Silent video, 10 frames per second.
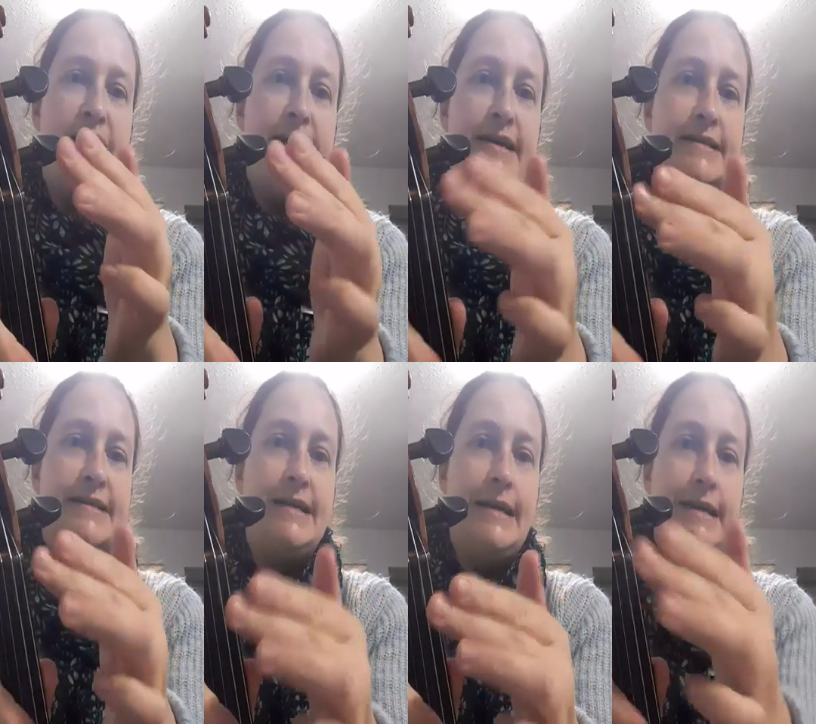peg is
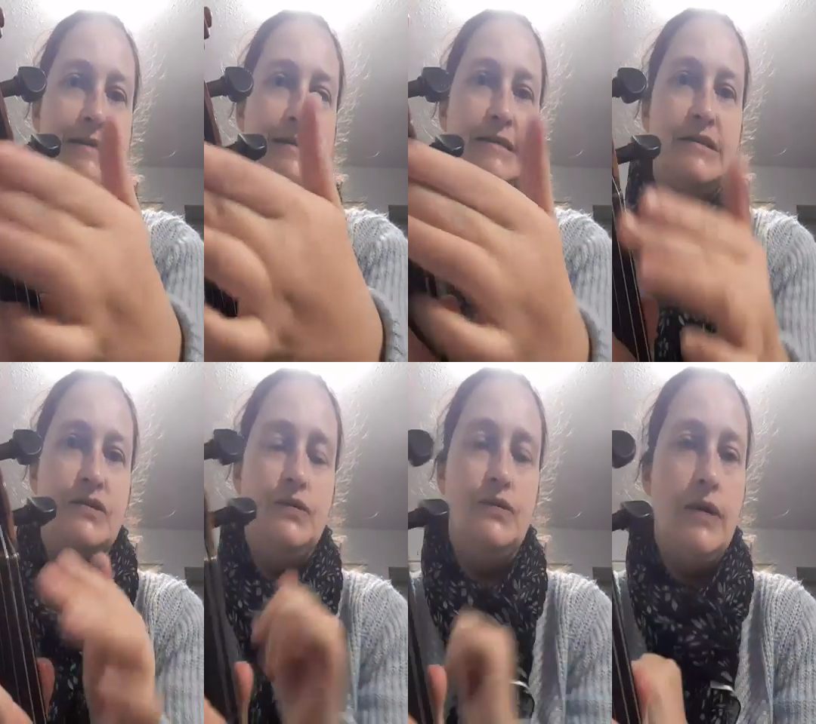connected
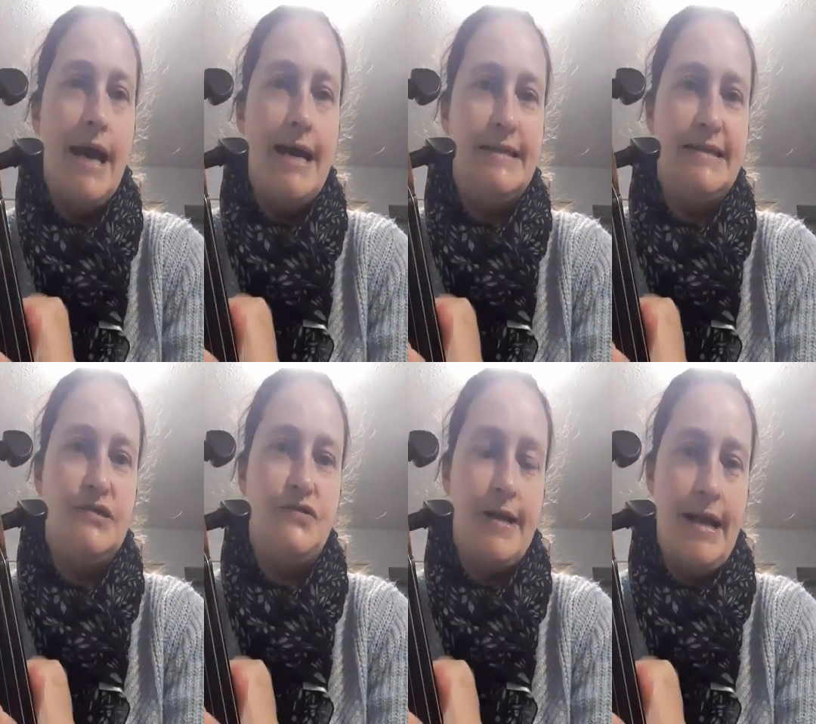to a
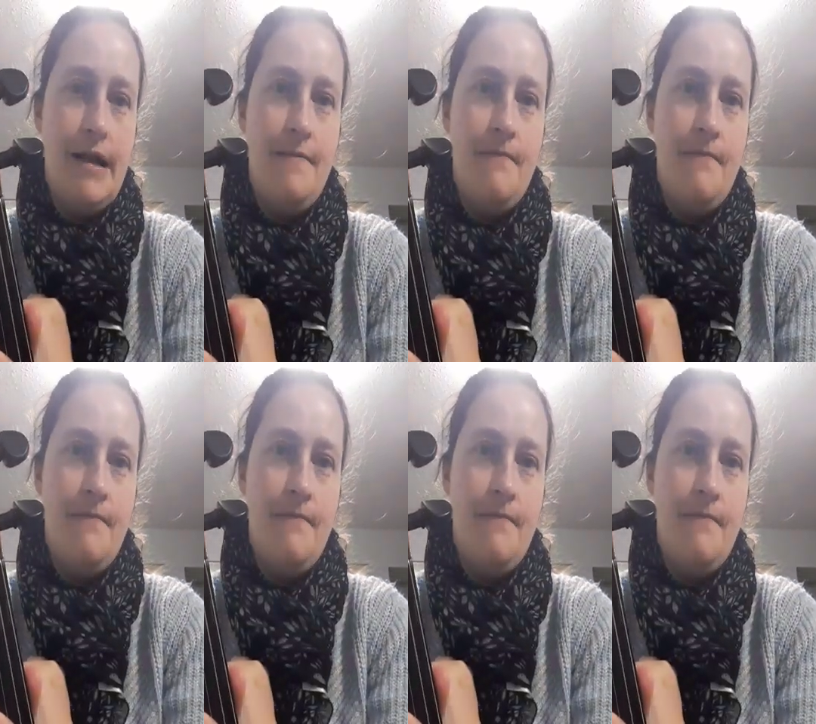string.